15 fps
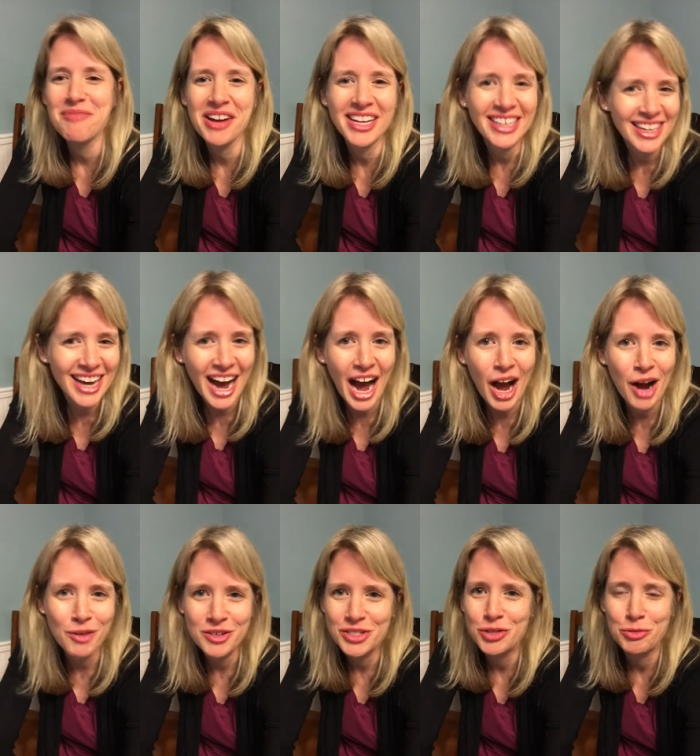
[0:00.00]
But I
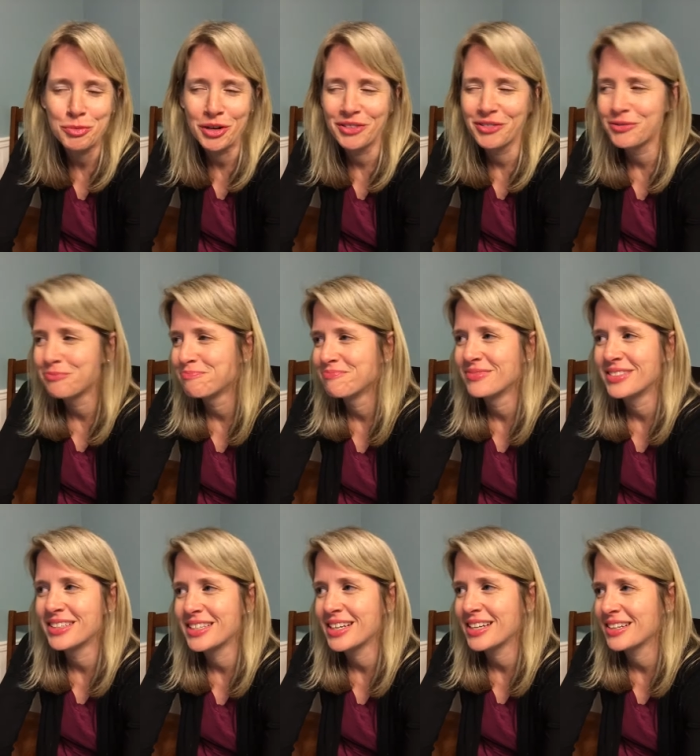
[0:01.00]
was super
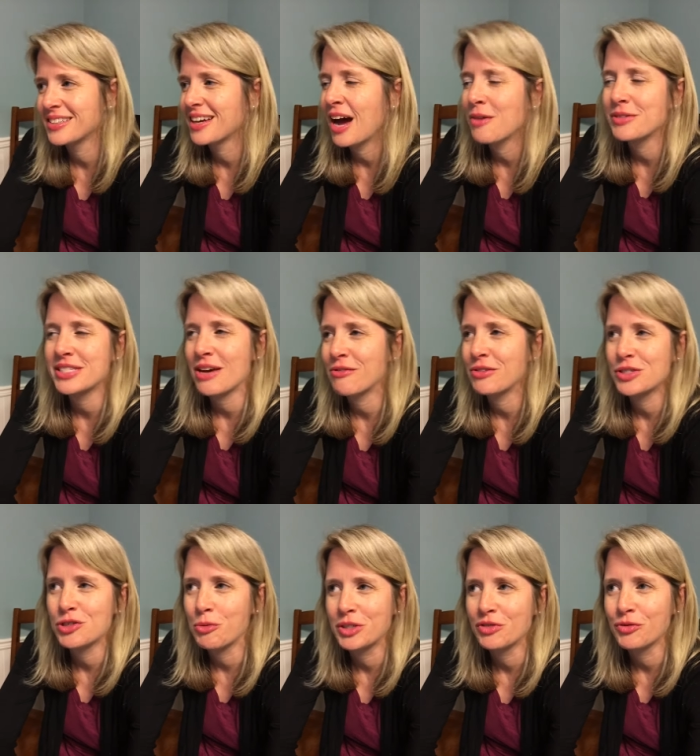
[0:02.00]
I was having
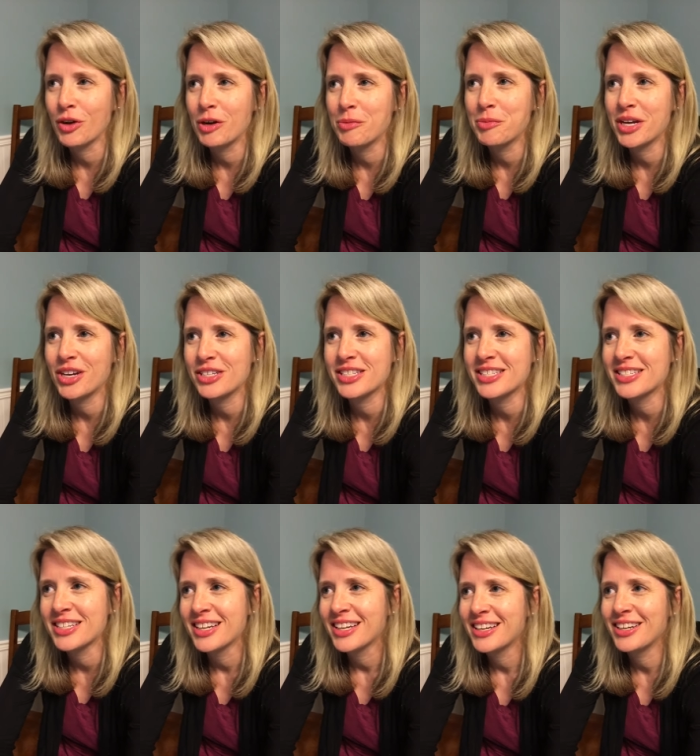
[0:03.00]
so much fun because,